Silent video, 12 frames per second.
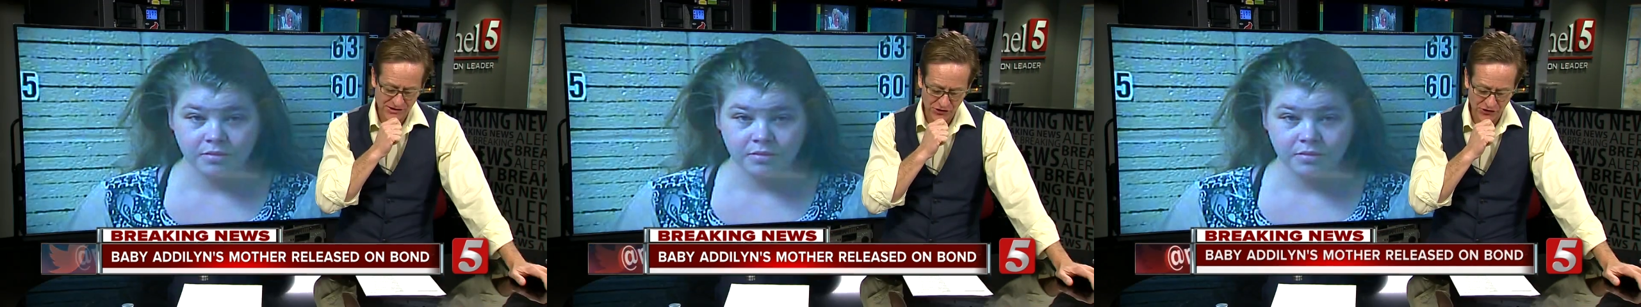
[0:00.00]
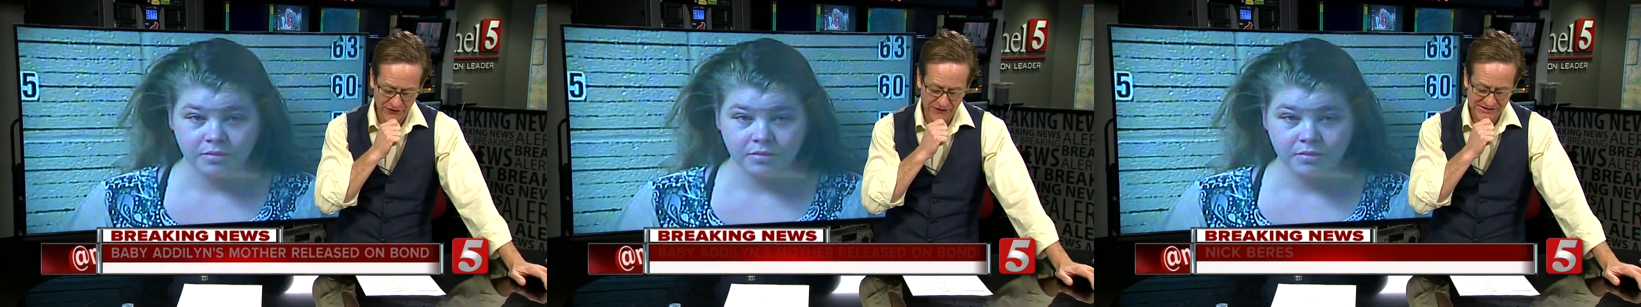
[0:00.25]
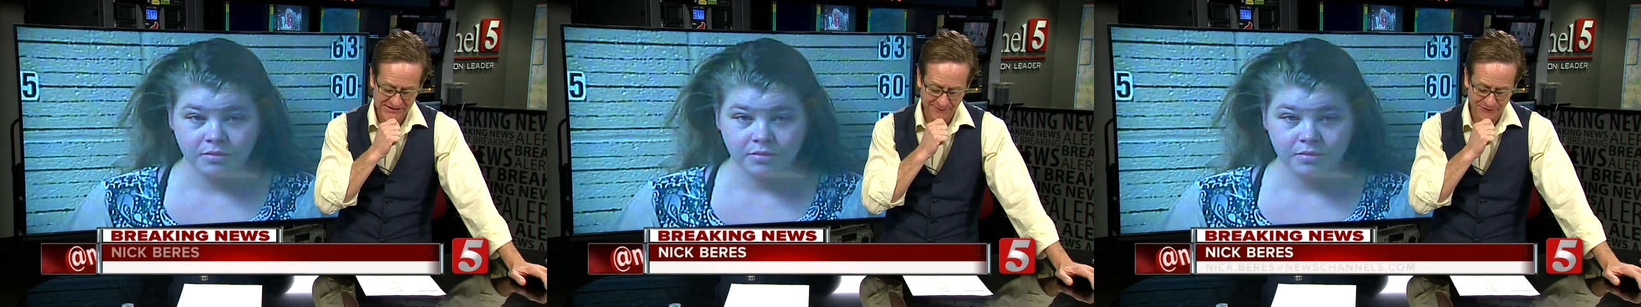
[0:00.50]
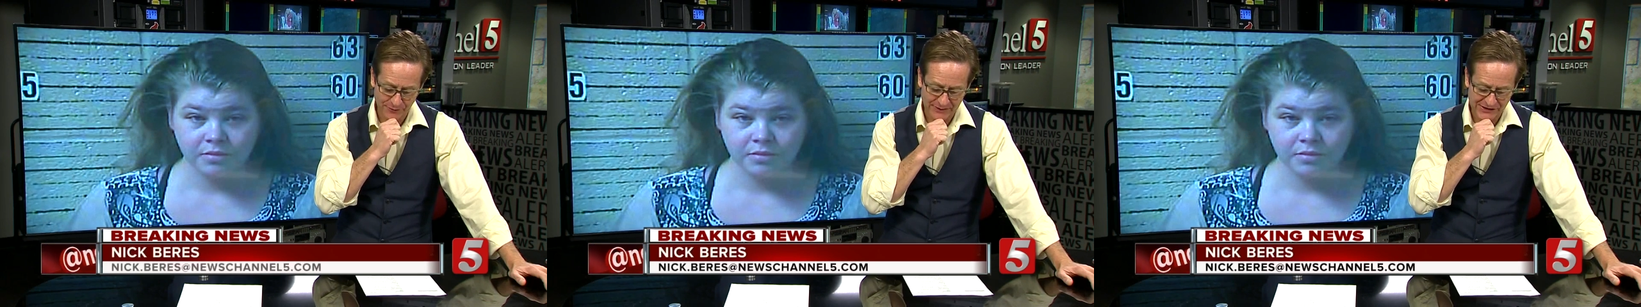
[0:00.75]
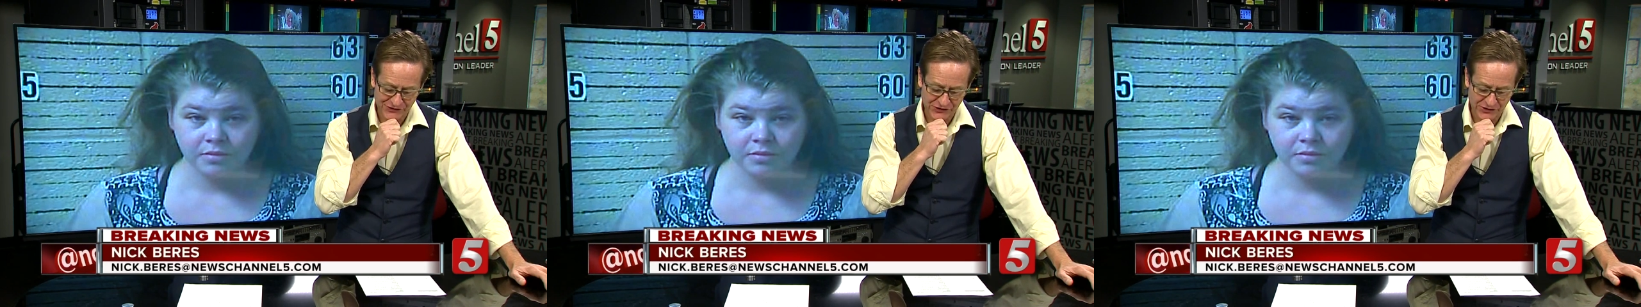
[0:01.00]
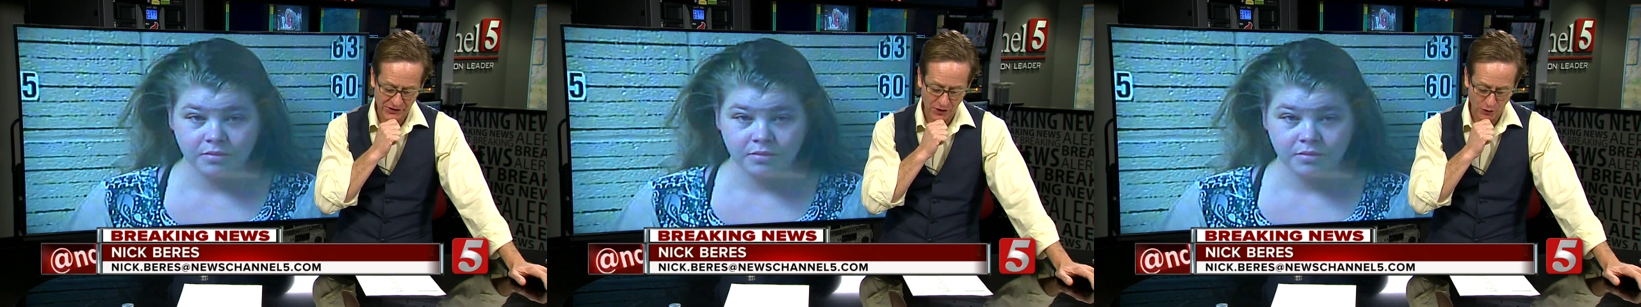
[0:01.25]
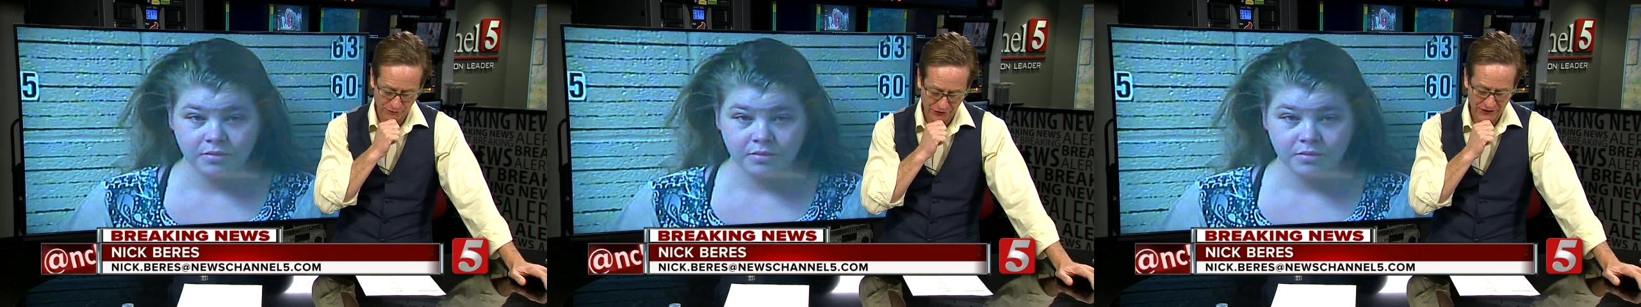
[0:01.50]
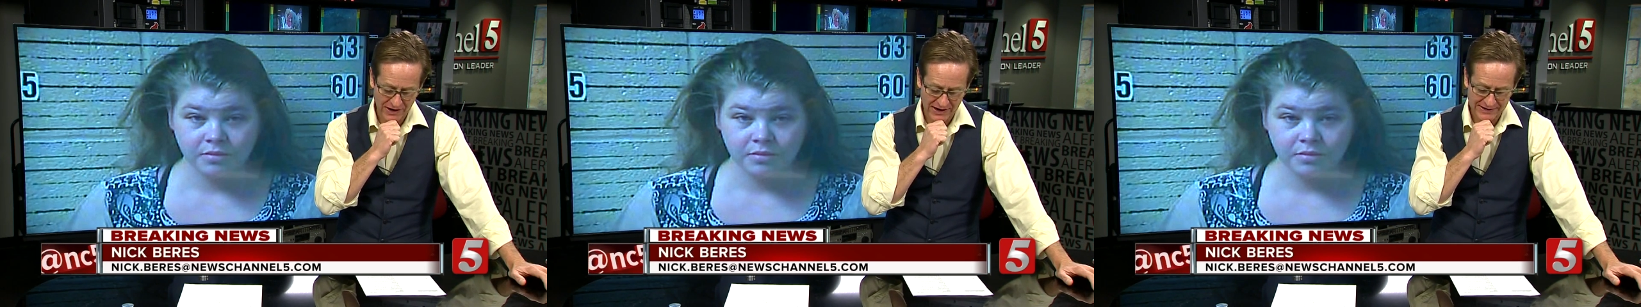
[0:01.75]
Speaker 1: learned this information
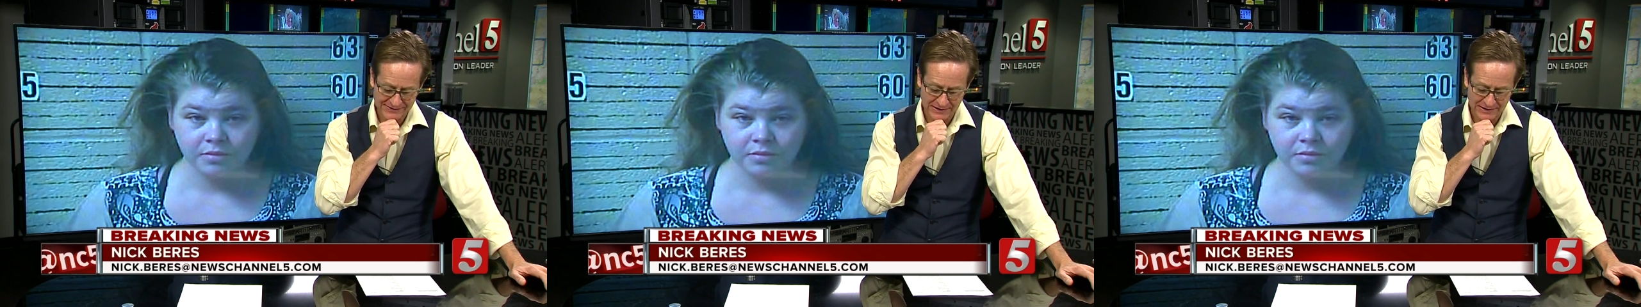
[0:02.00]
overnight.